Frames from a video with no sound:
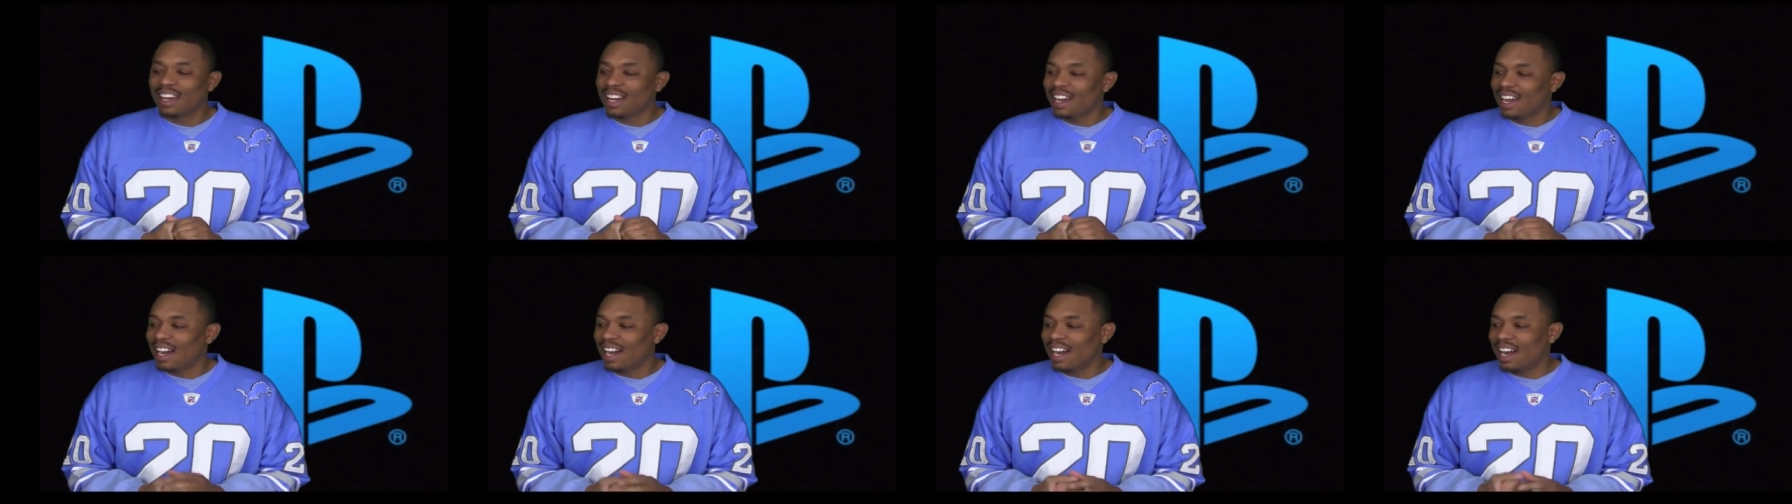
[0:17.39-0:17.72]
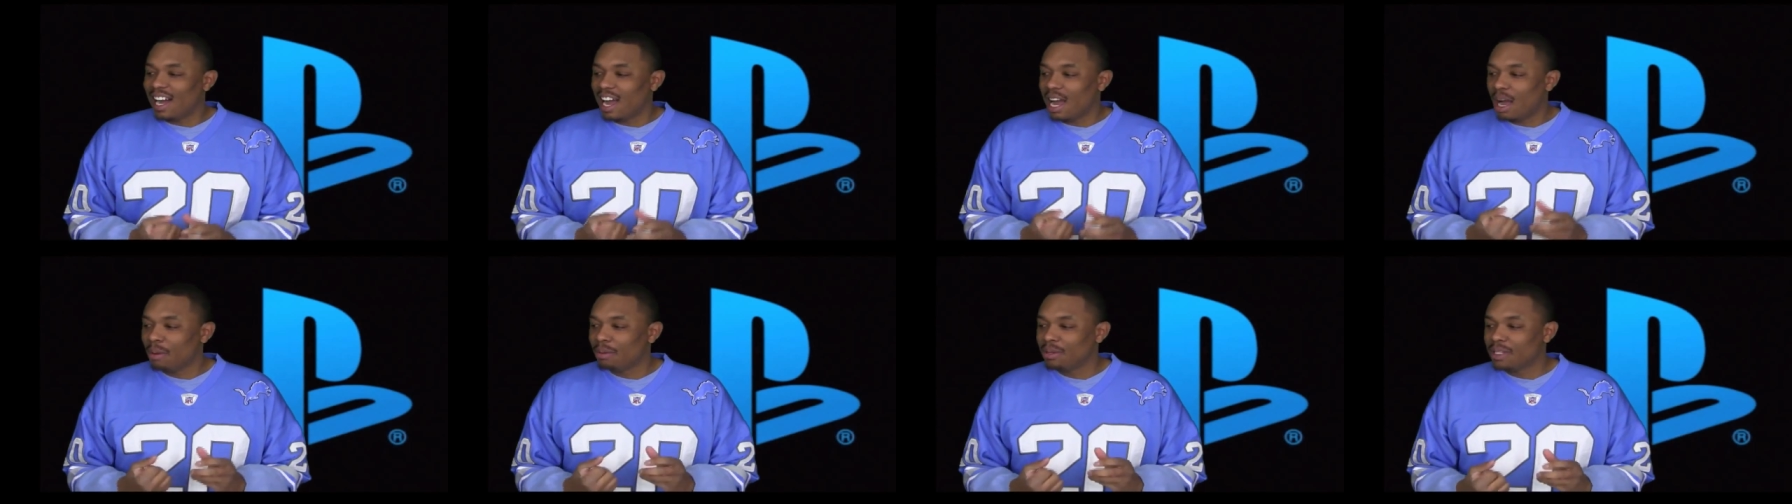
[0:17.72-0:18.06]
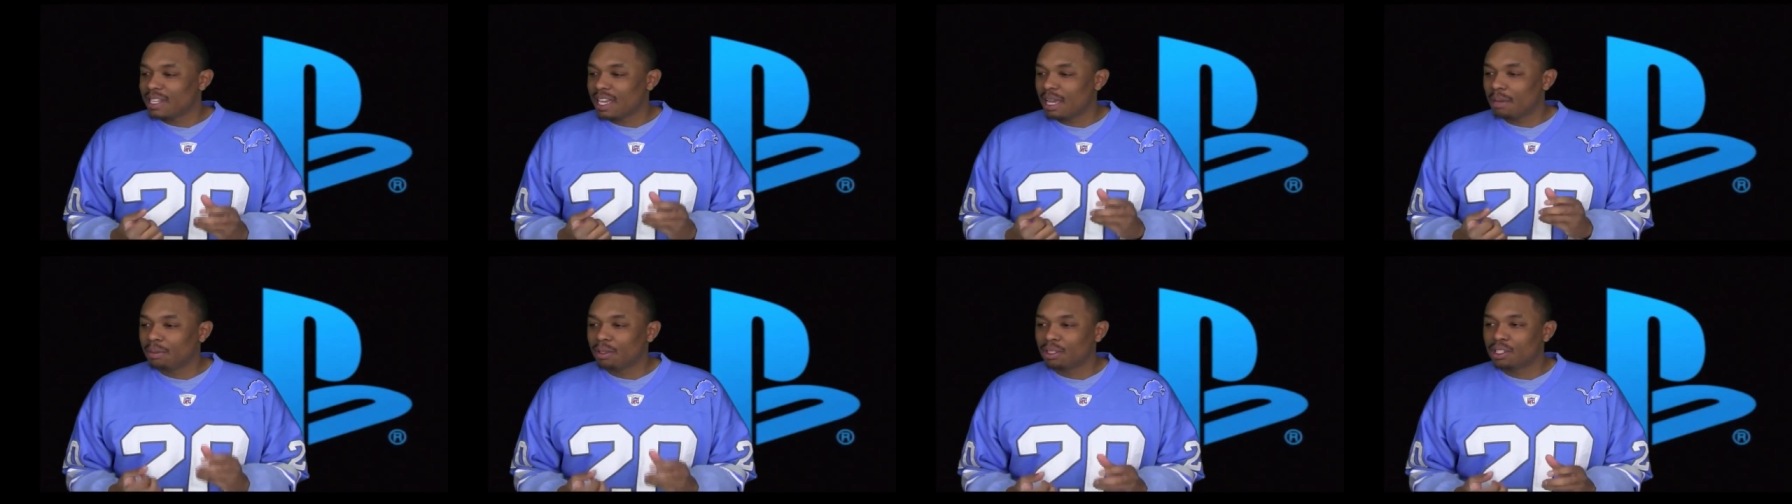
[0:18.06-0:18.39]
I
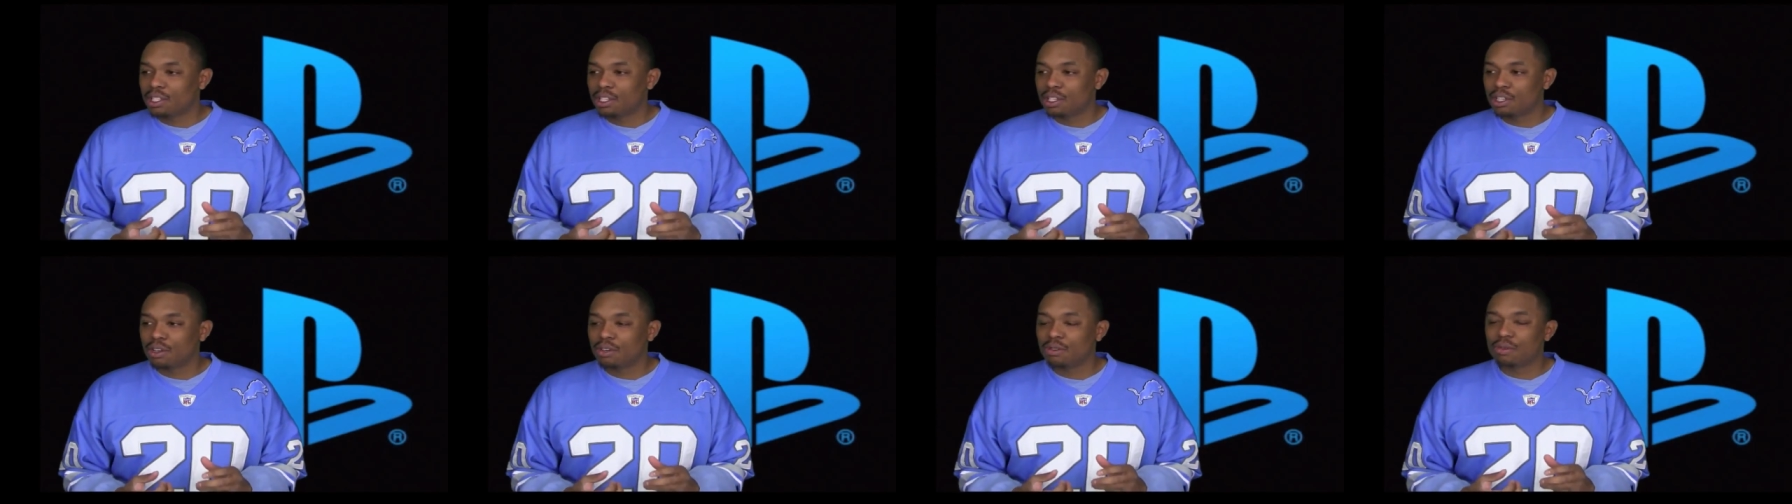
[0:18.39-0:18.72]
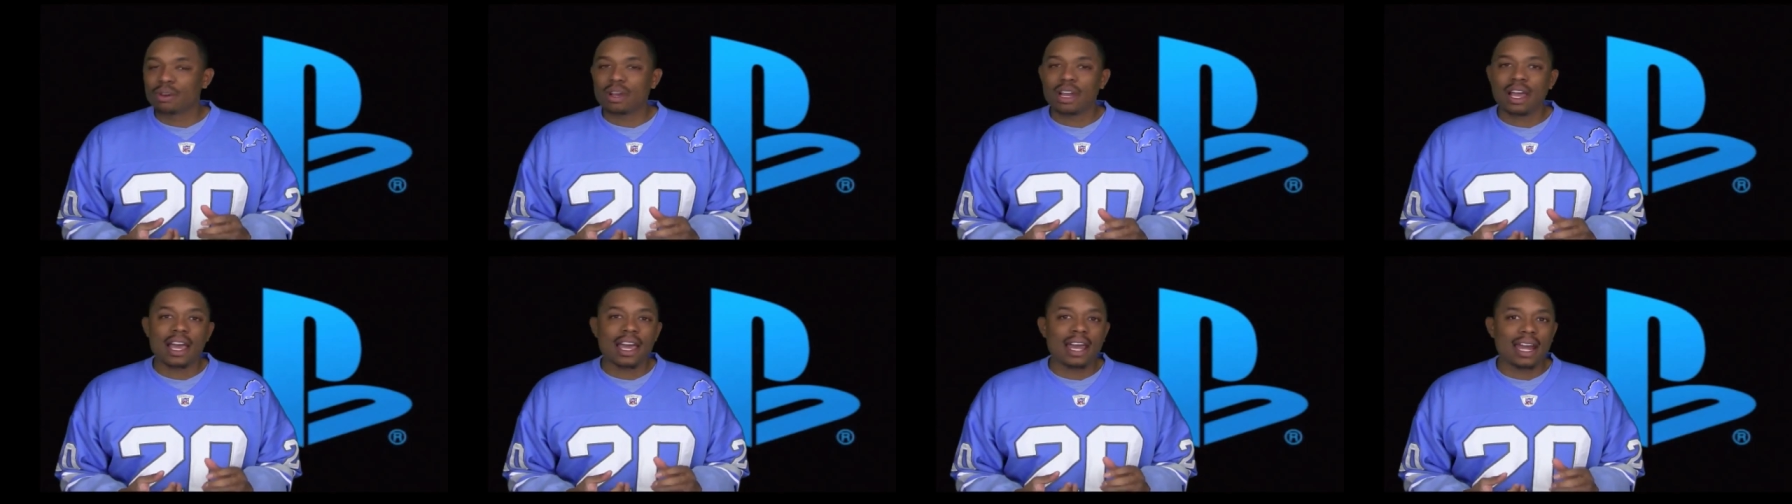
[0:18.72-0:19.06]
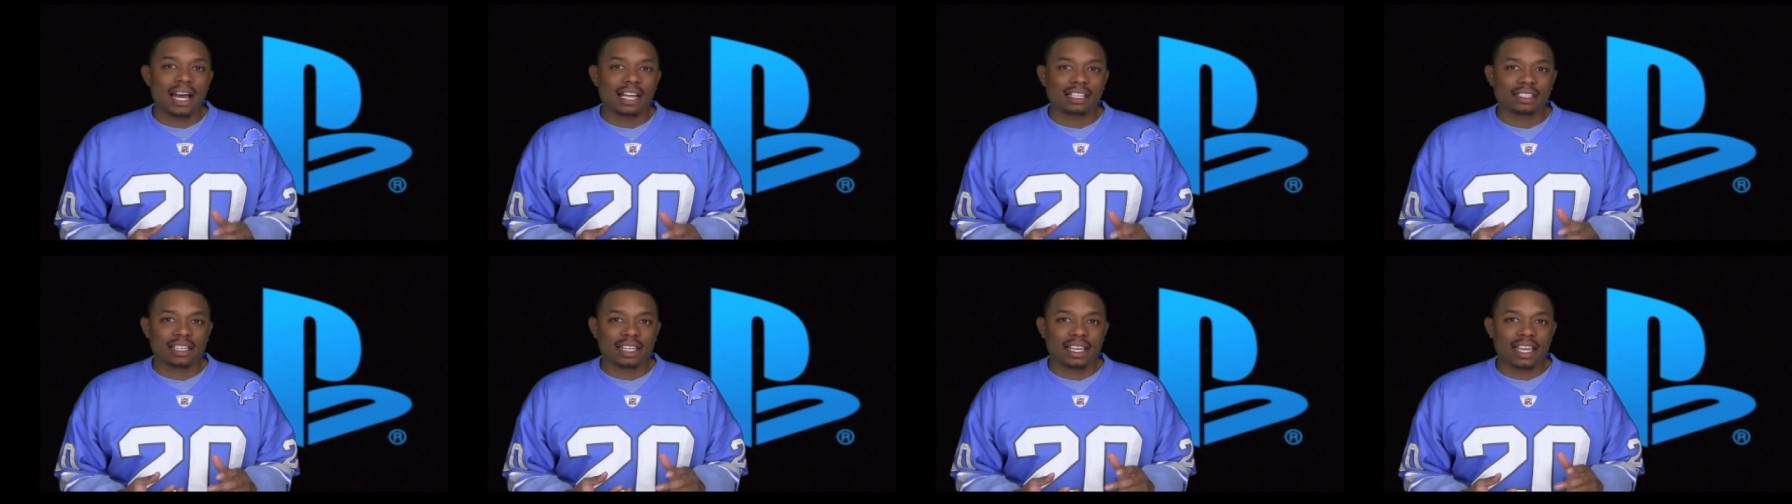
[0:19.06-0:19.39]
was able to head
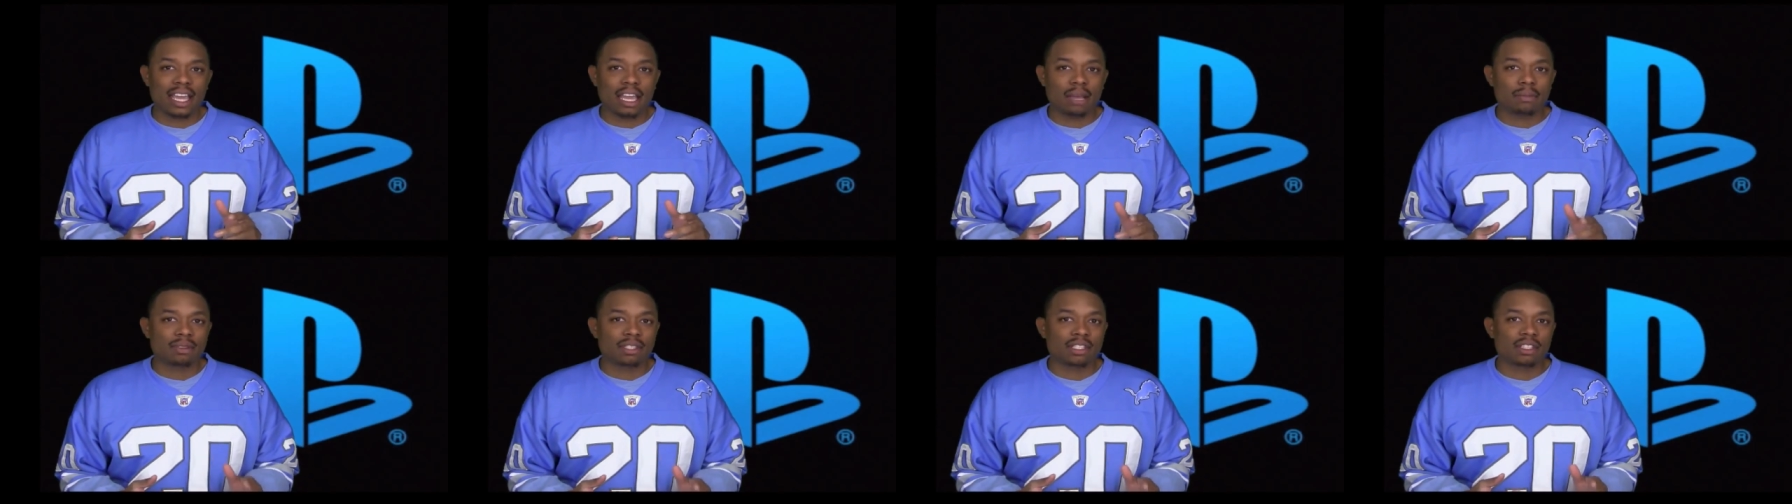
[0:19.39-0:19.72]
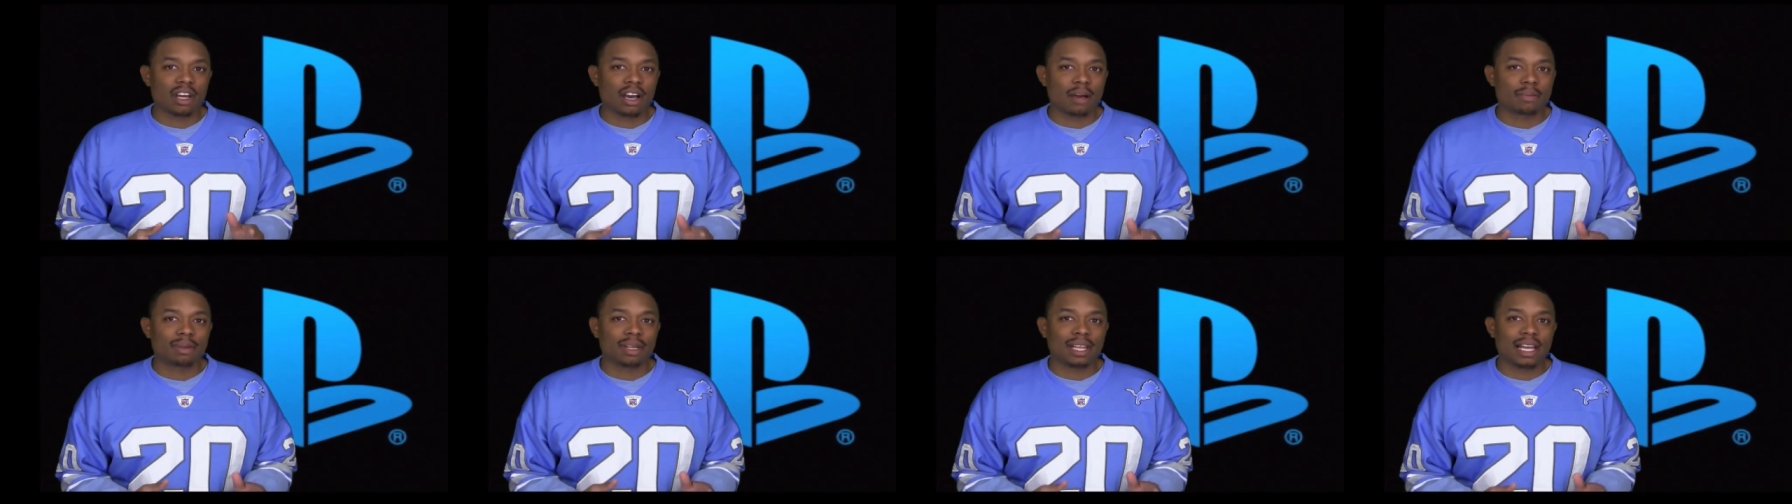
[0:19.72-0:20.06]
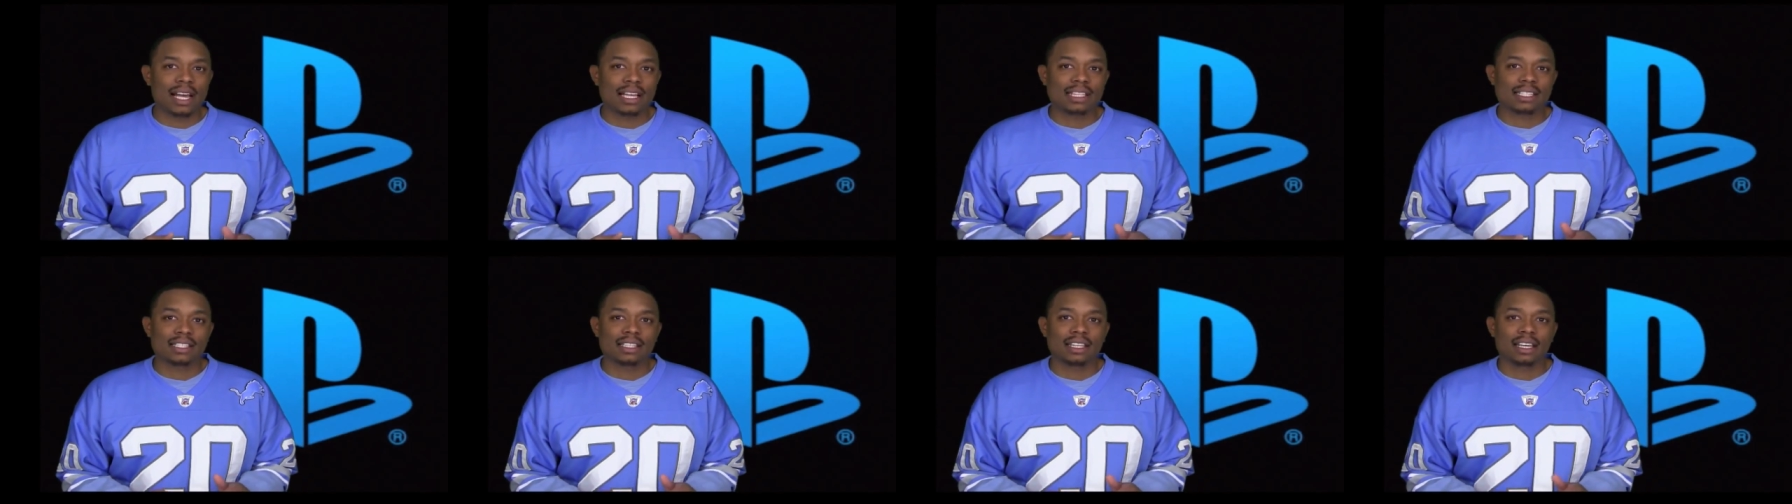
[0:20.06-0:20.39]
out to GameStop
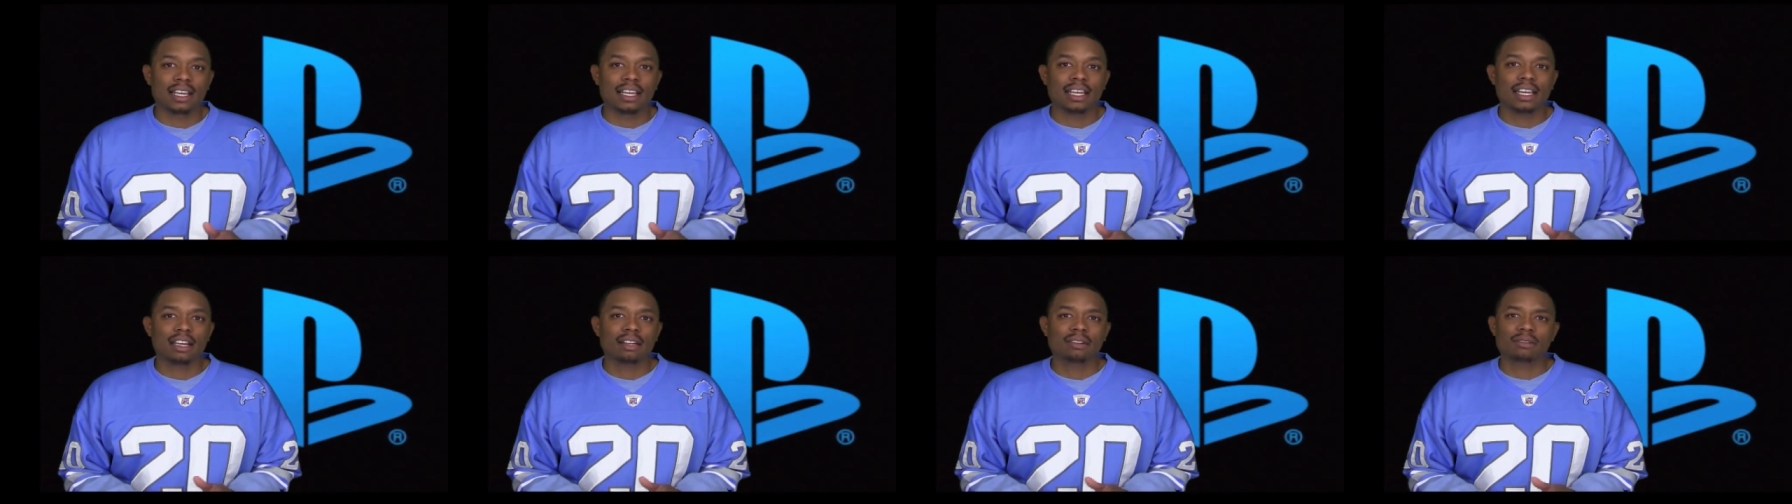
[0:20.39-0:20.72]
last night.